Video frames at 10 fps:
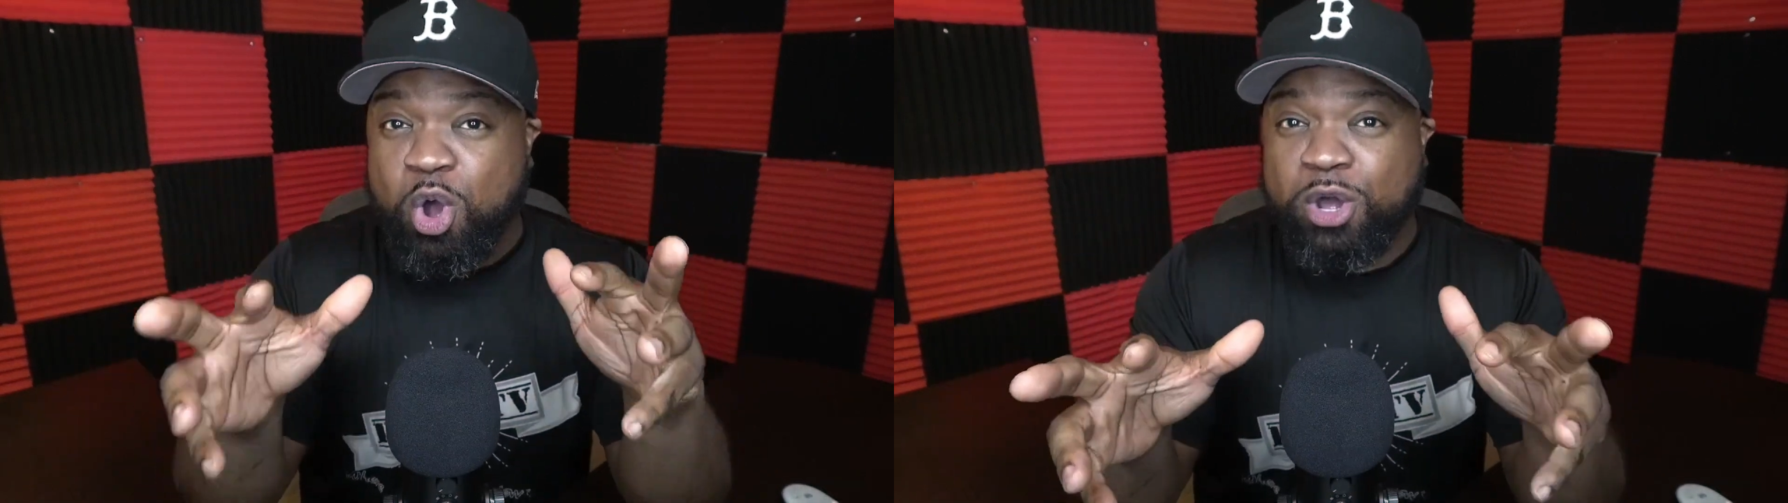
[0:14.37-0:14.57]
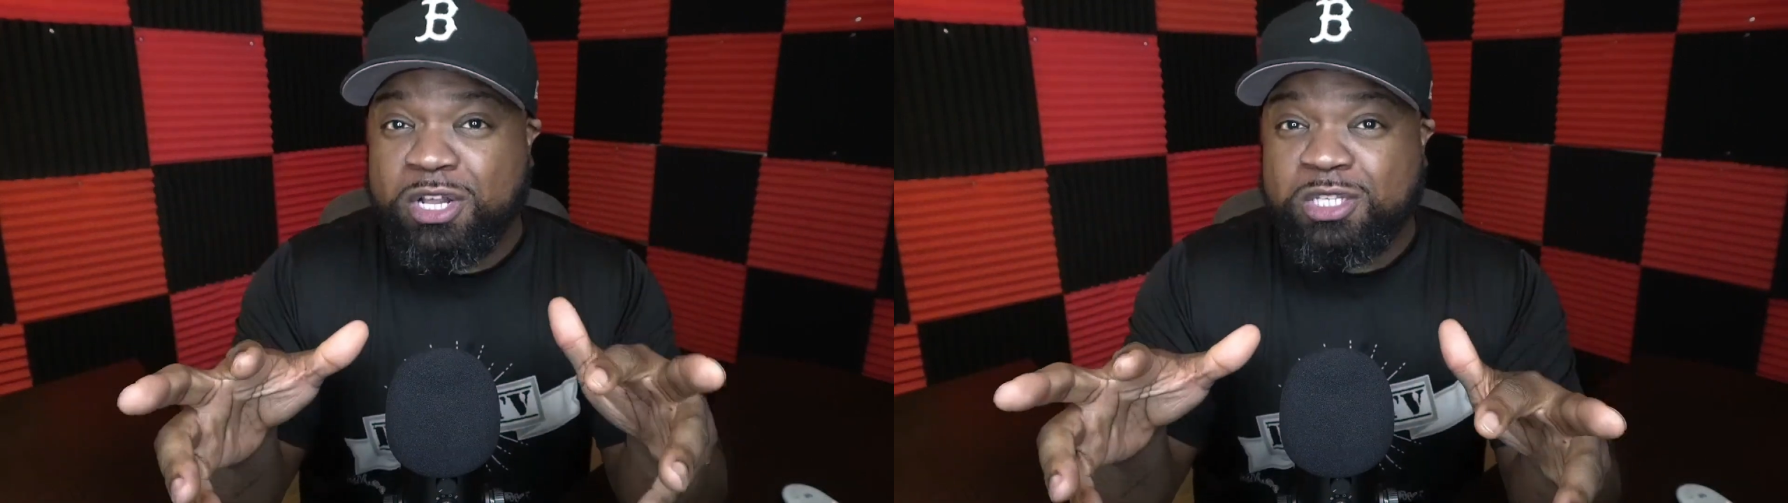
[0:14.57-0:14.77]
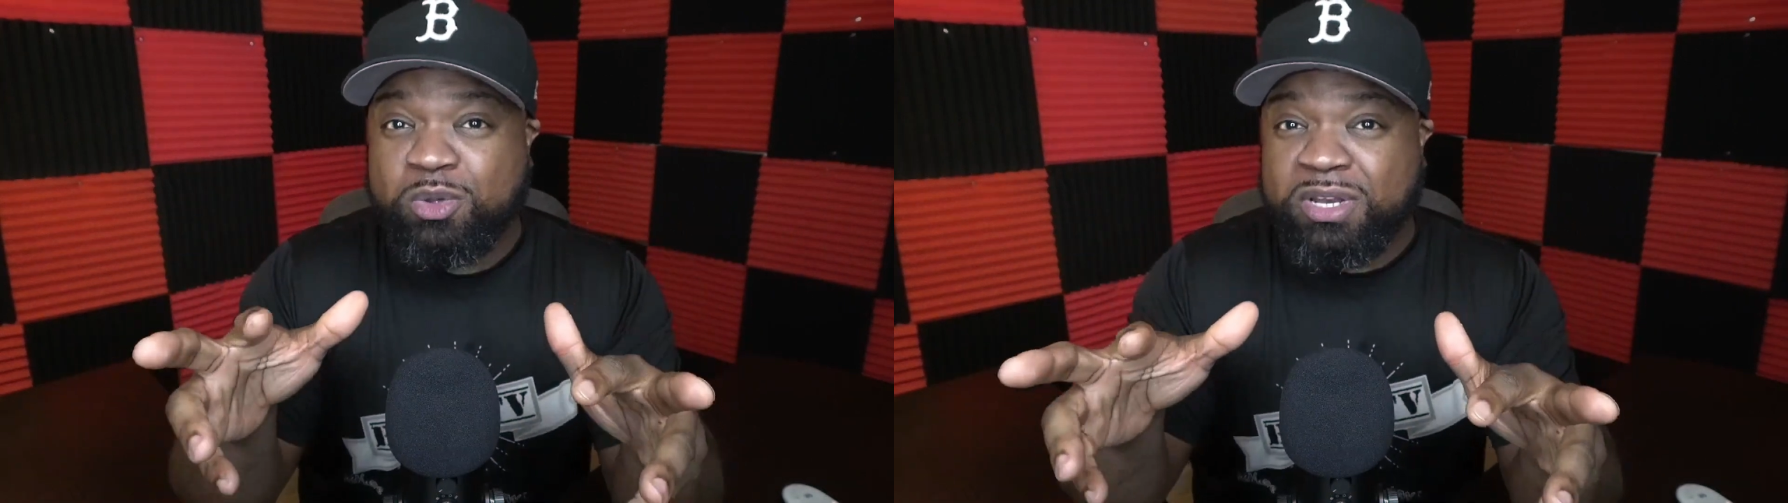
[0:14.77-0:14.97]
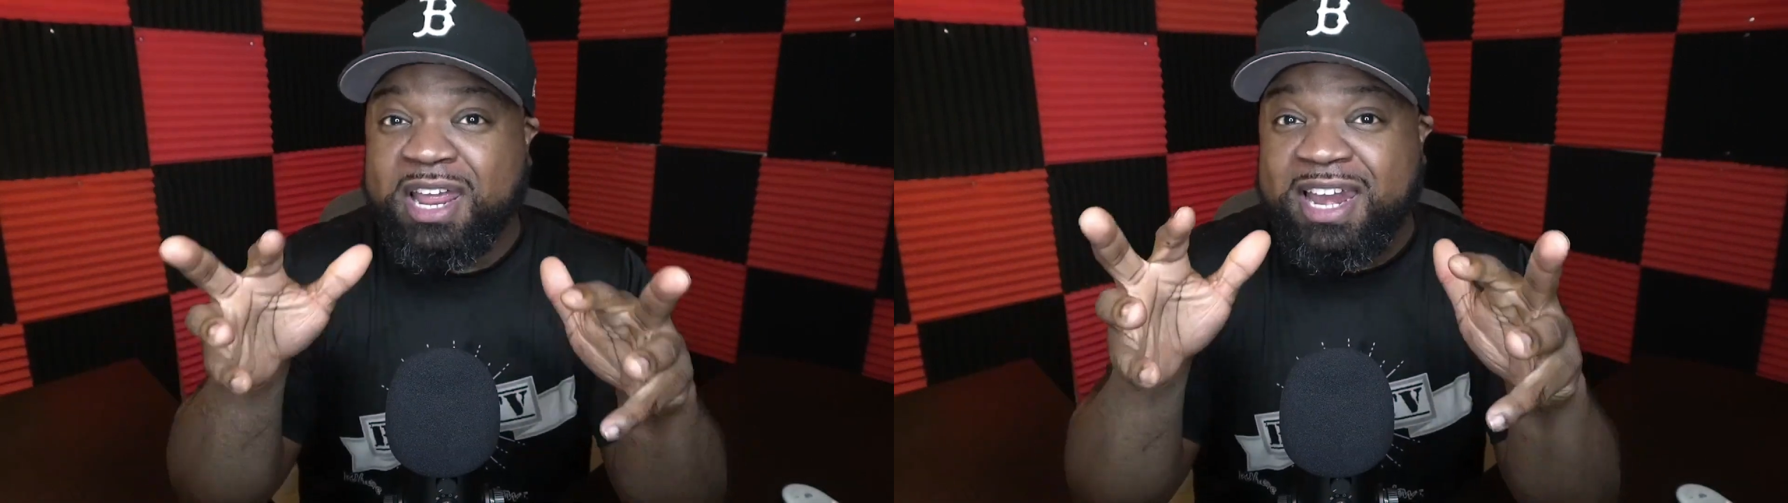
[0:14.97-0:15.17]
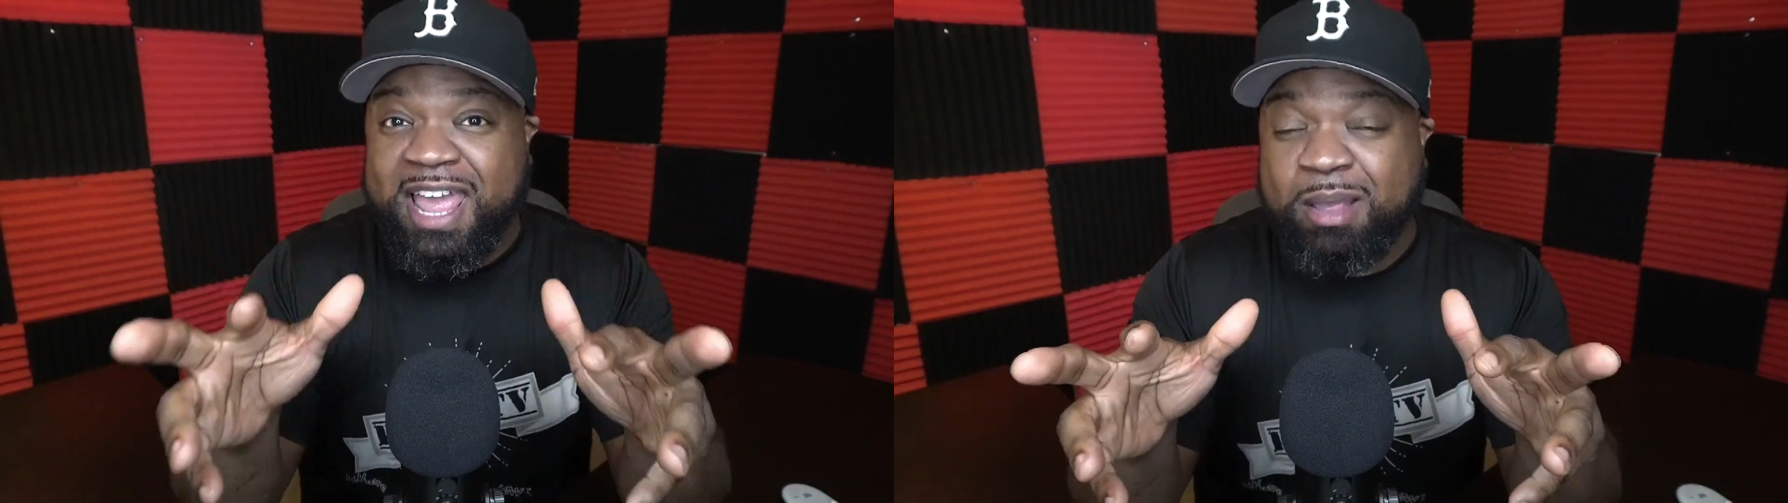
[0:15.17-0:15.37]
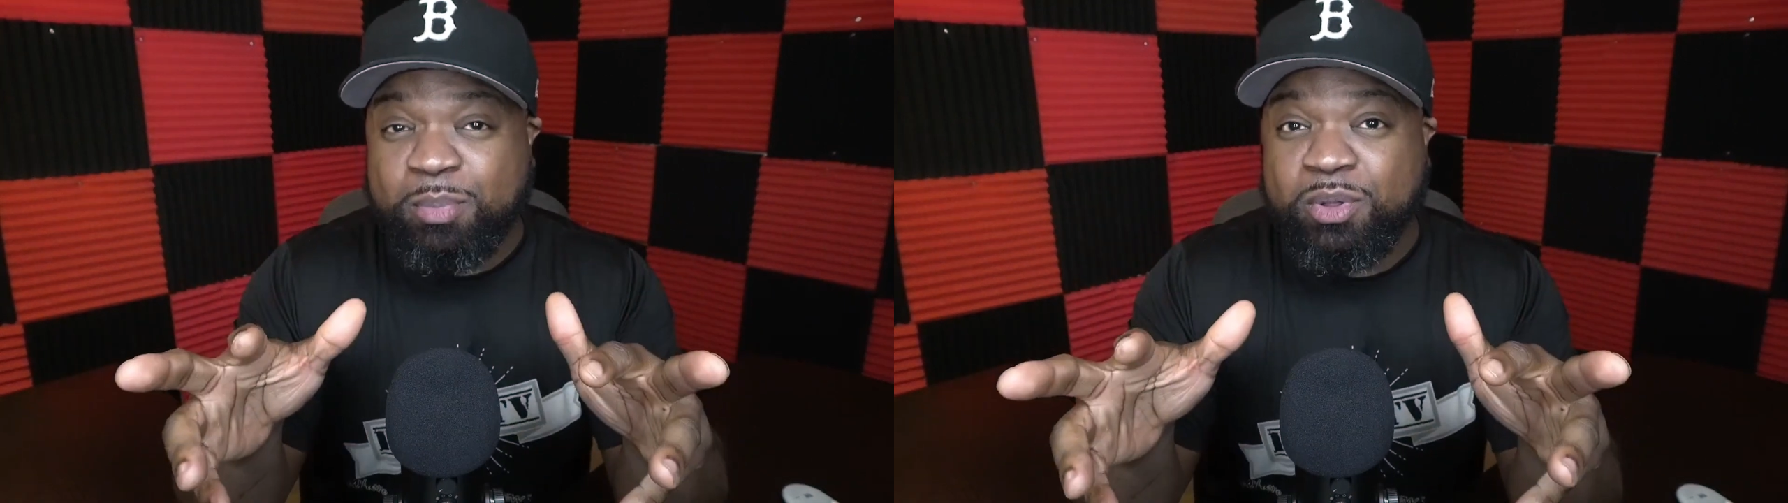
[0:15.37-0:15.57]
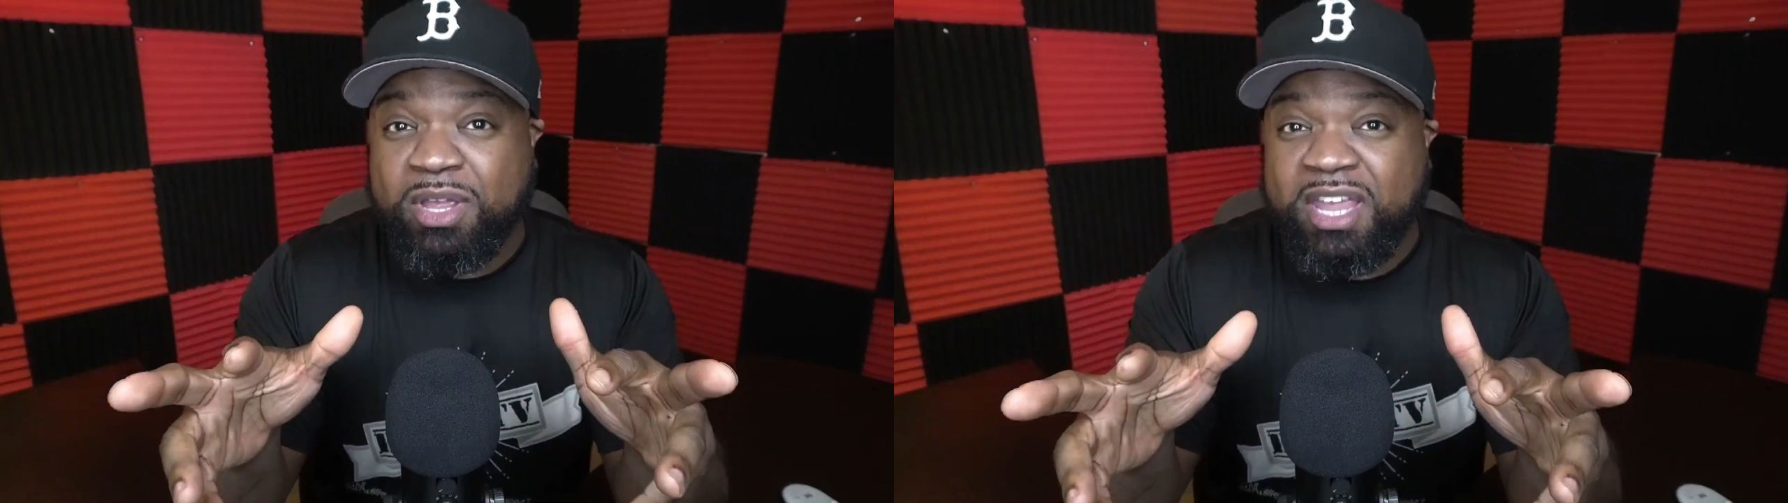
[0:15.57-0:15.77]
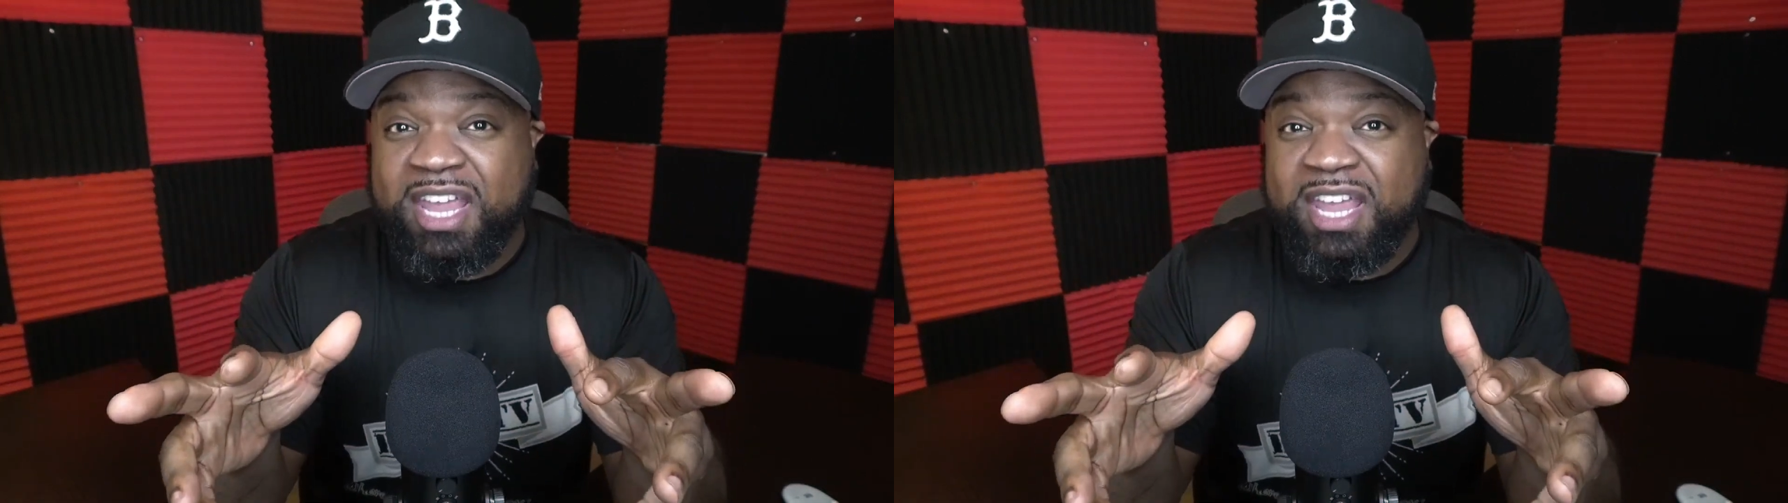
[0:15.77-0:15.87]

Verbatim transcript: artist on their label,